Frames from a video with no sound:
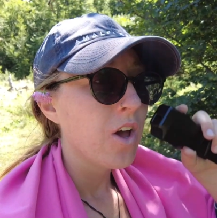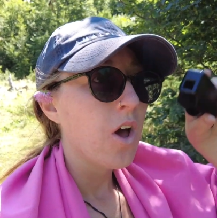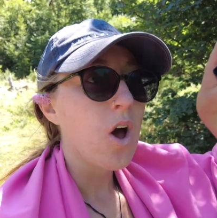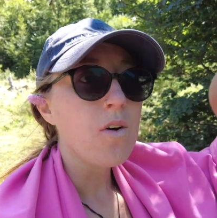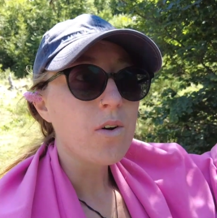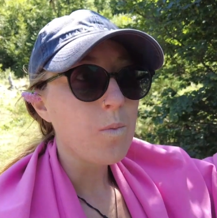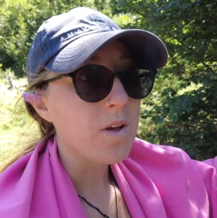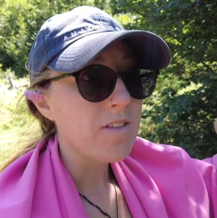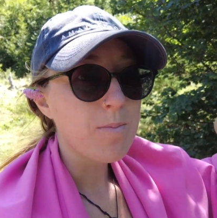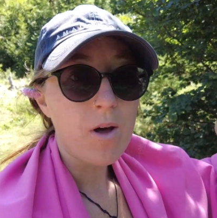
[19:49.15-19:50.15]
over
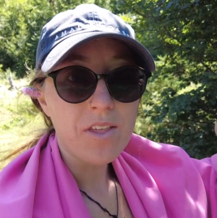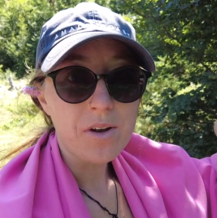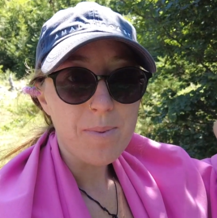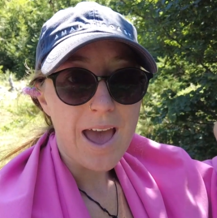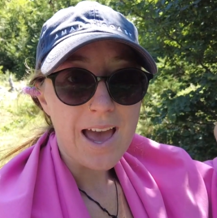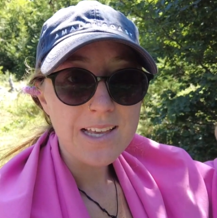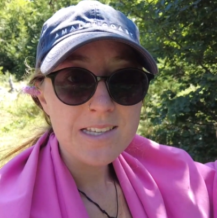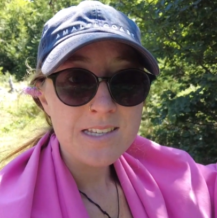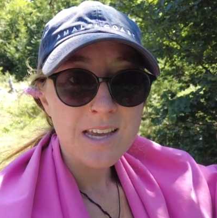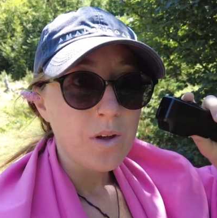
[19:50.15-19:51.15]
one small little
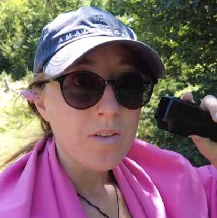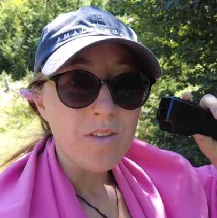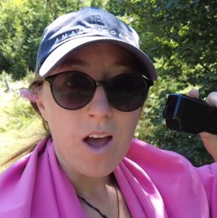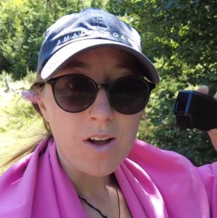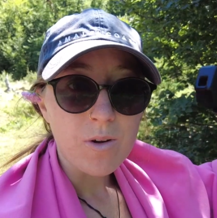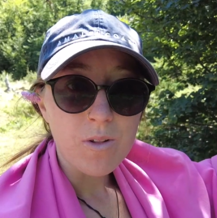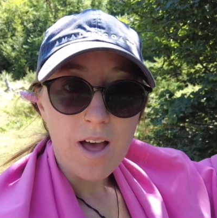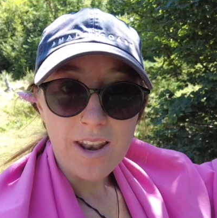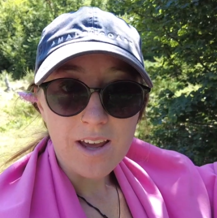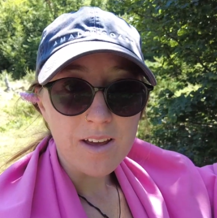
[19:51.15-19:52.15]
pass,
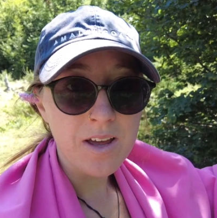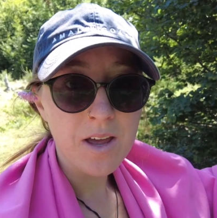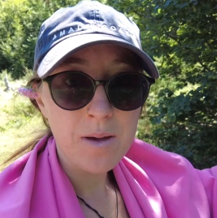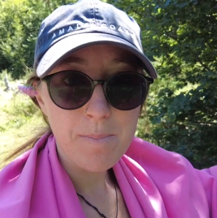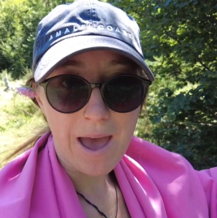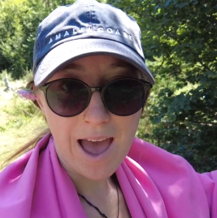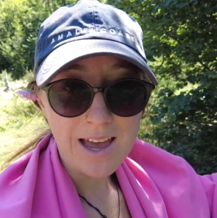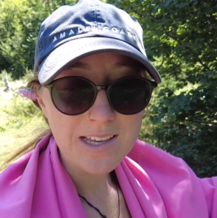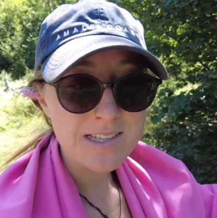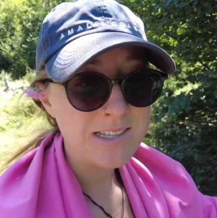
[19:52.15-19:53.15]
Zakolata
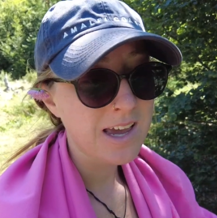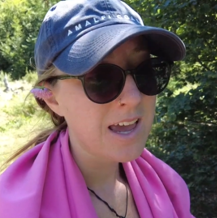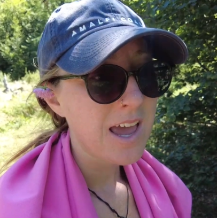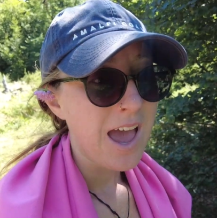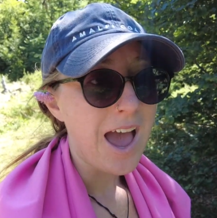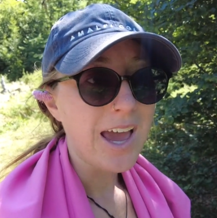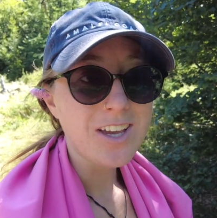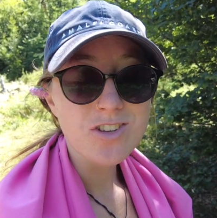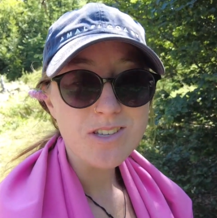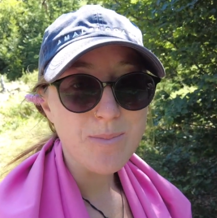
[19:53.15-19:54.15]
Pass, I
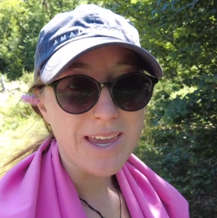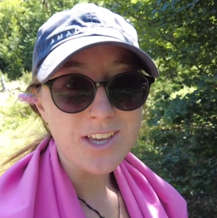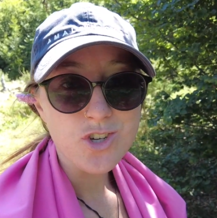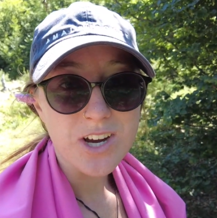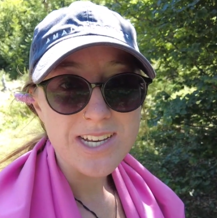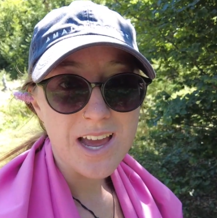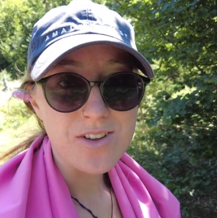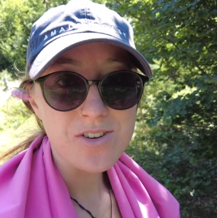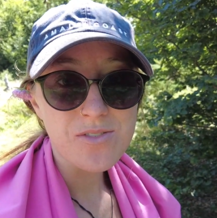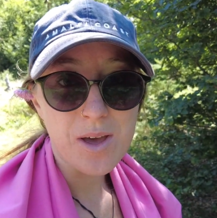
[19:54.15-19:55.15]
could just make it straight
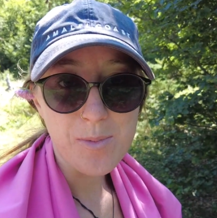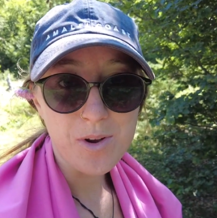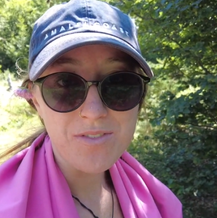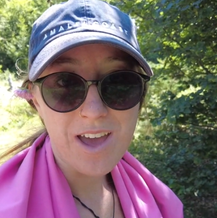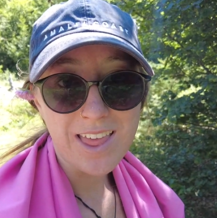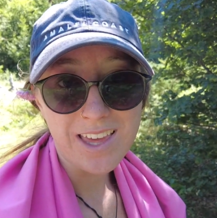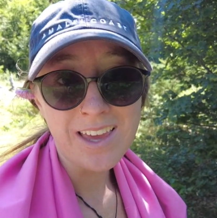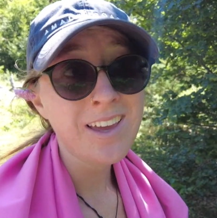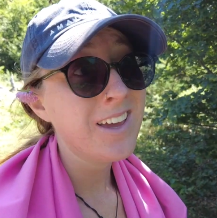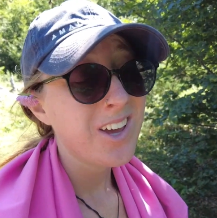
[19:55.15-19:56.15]
down to Valbona
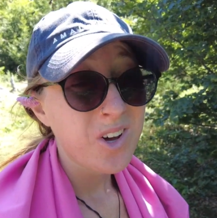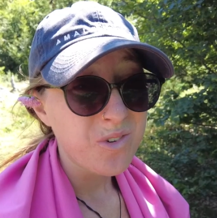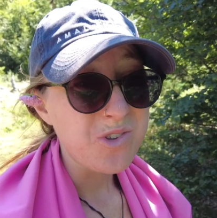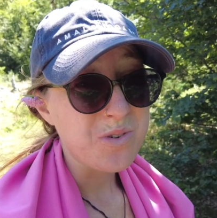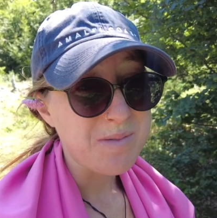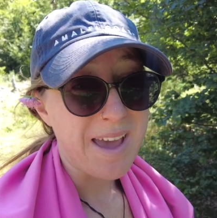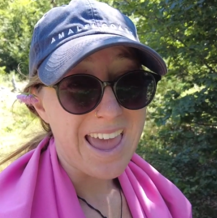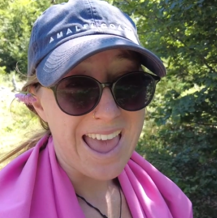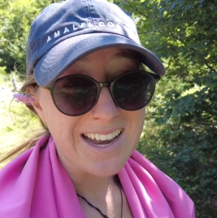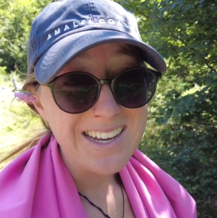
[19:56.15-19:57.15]
Valley, which was my
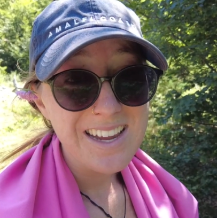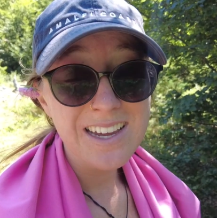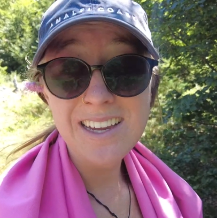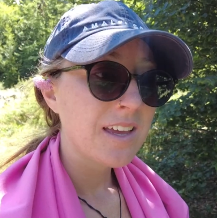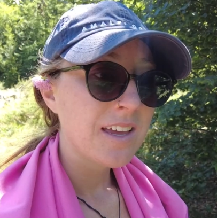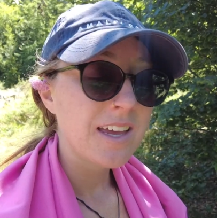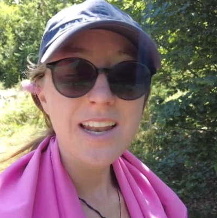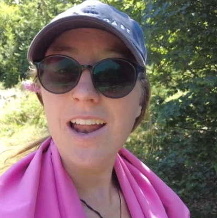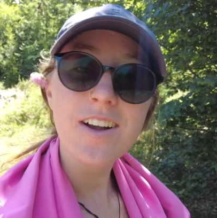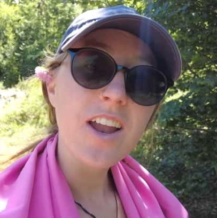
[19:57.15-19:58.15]
end. And
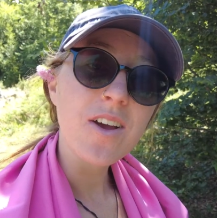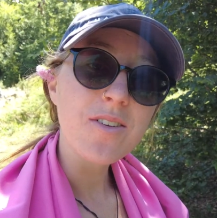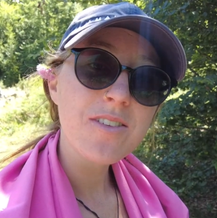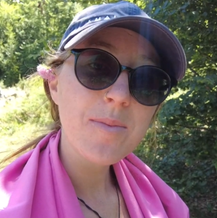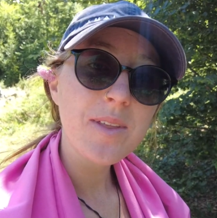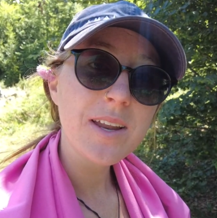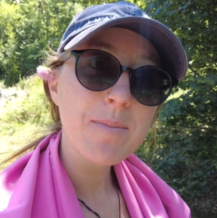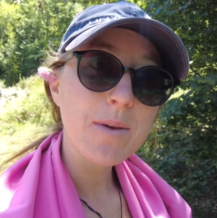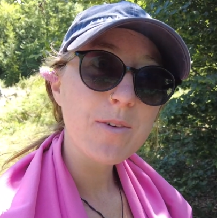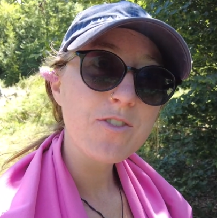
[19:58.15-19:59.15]
I don't know, something in
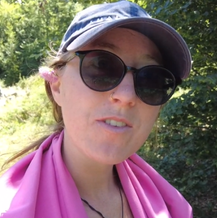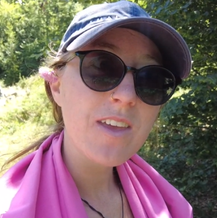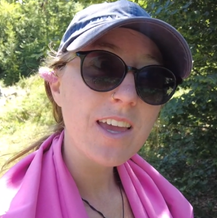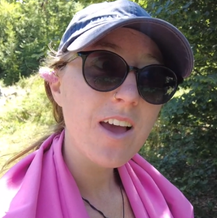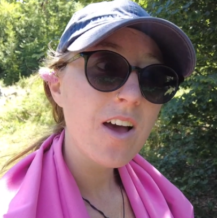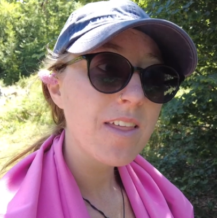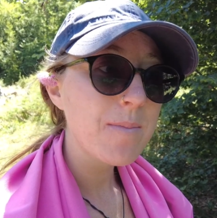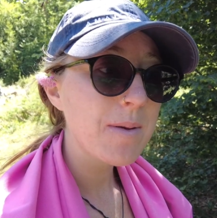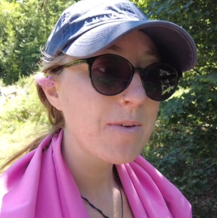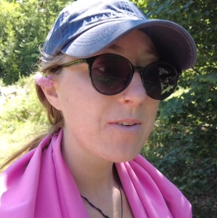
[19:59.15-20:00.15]
me was just like, oh, that
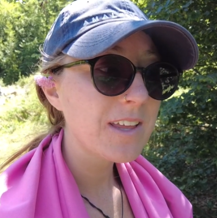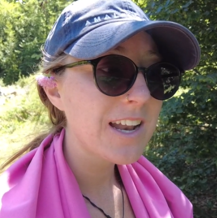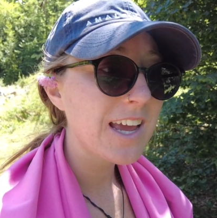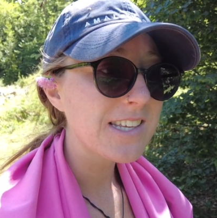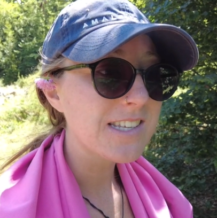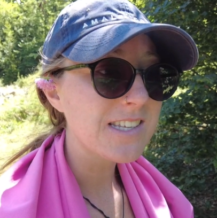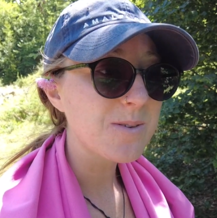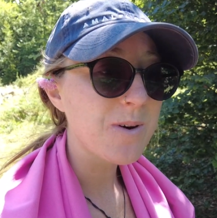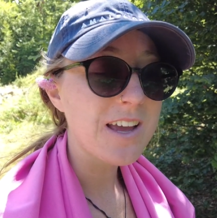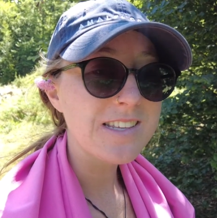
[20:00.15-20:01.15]
might be really nice to
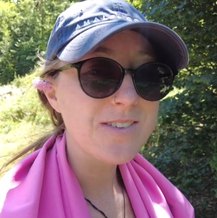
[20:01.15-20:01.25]
surprise